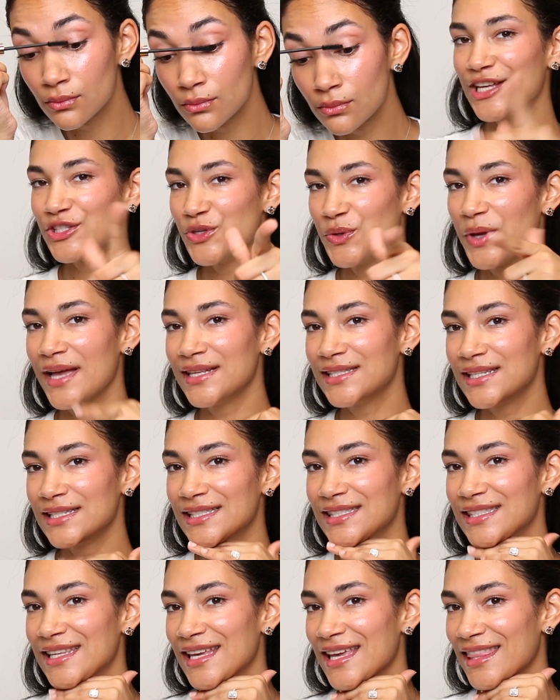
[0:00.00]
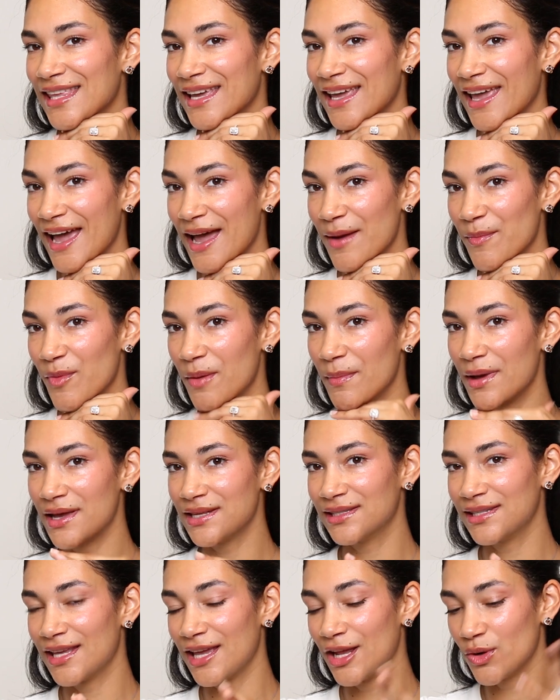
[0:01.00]
As you guys can see in the camera, my
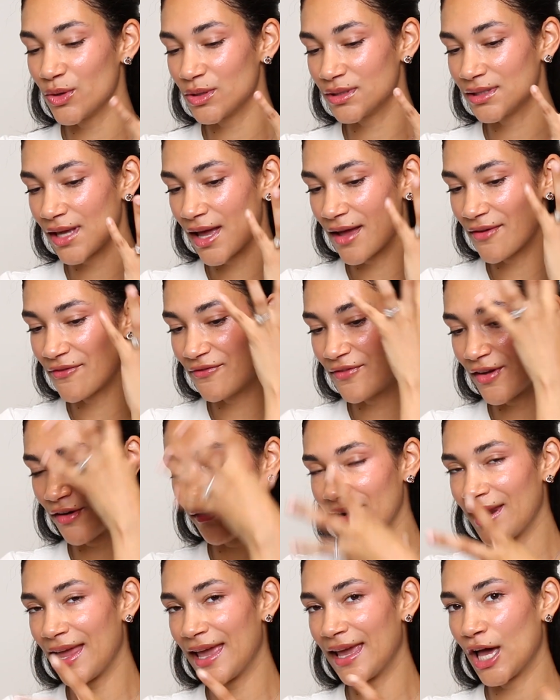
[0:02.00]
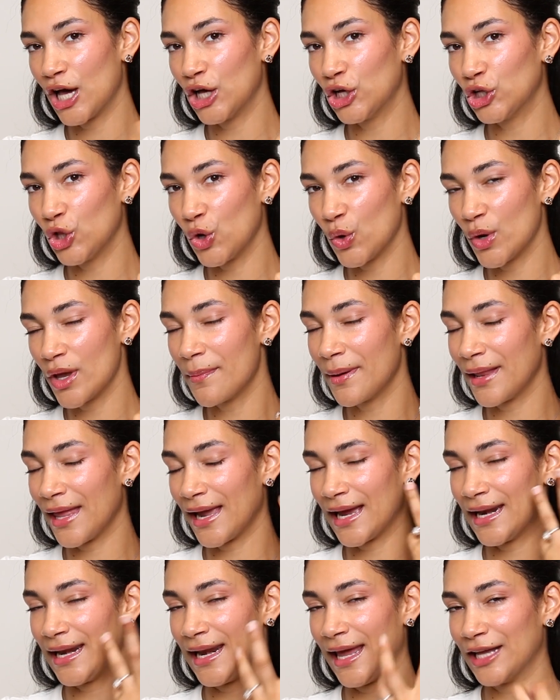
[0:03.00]
skin looks very like glowy, but
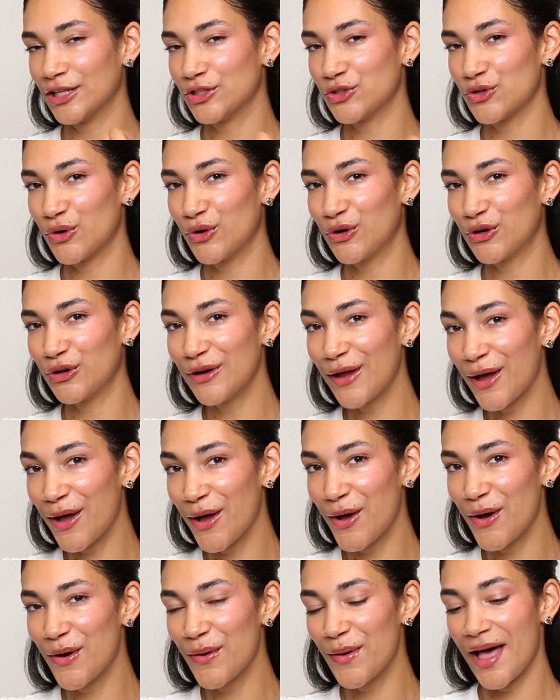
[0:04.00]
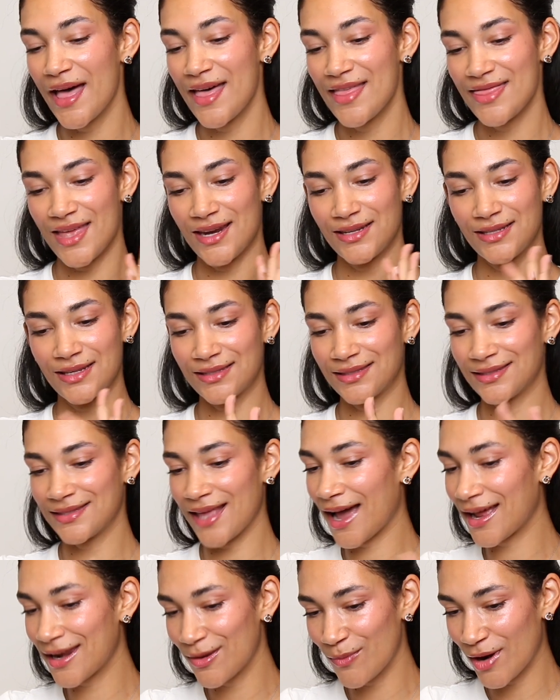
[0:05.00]
like a natural glow. That is
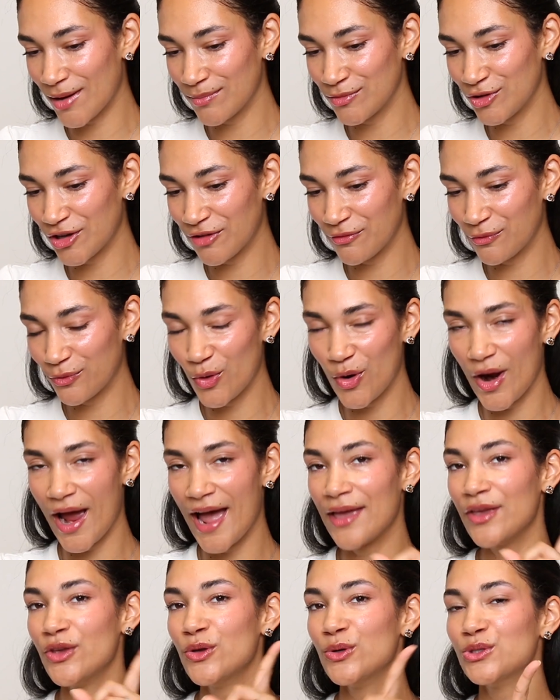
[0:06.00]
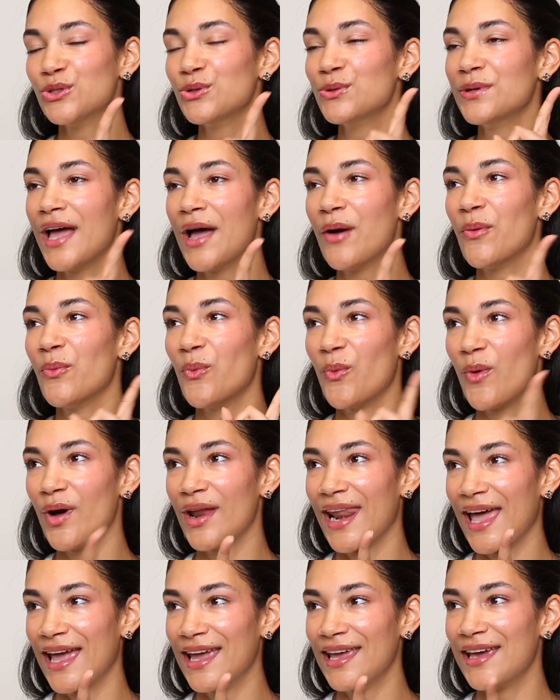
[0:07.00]
exactly what I'm looking for. I used to not
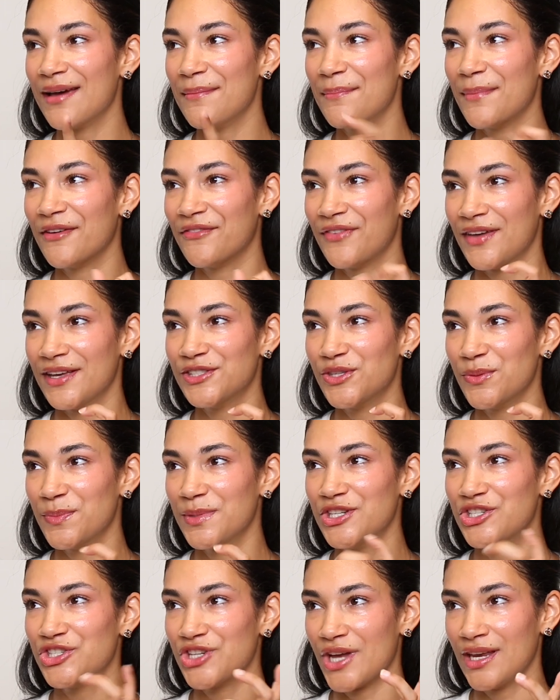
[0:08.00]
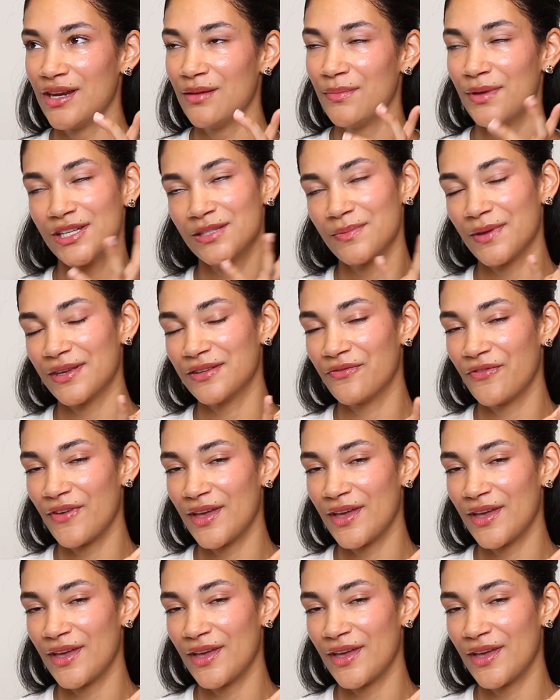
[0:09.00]
like my face to be shiny because my